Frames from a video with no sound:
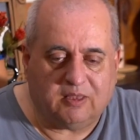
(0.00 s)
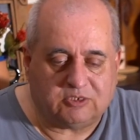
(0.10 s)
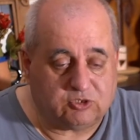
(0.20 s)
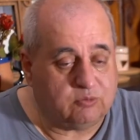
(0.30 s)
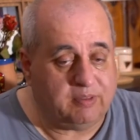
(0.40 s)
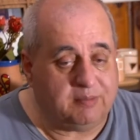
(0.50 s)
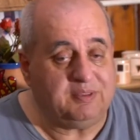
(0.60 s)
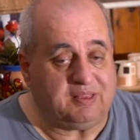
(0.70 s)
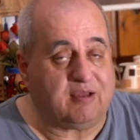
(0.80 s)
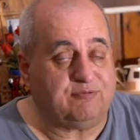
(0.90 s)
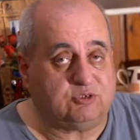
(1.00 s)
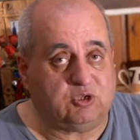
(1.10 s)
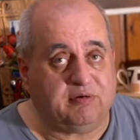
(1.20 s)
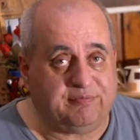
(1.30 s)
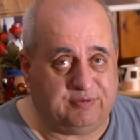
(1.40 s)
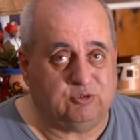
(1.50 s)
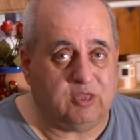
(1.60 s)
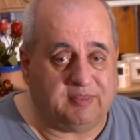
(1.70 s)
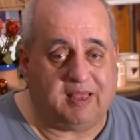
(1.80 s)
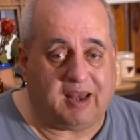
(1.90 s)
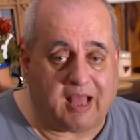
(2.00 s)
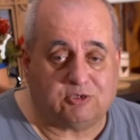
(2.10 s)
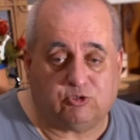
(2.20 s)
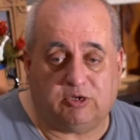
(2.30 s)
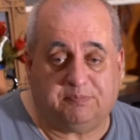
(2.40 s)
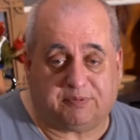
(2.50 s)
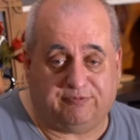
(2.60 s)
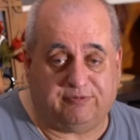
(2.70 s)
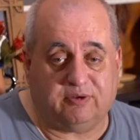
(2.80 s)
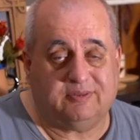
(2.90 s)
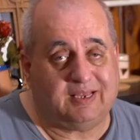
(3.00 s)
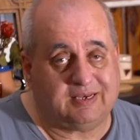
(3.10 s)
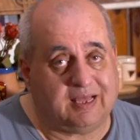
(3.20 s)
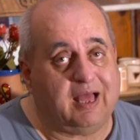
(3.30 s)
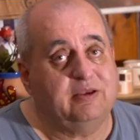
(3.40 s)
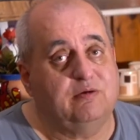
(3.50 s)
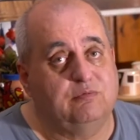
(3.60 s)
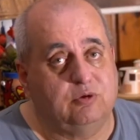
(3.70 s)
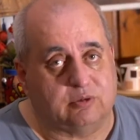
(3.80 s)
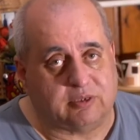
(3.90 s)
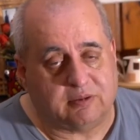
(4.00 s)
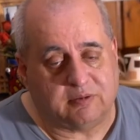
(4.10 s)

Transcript: So maybe there are photographers that actually prefer that kind of look.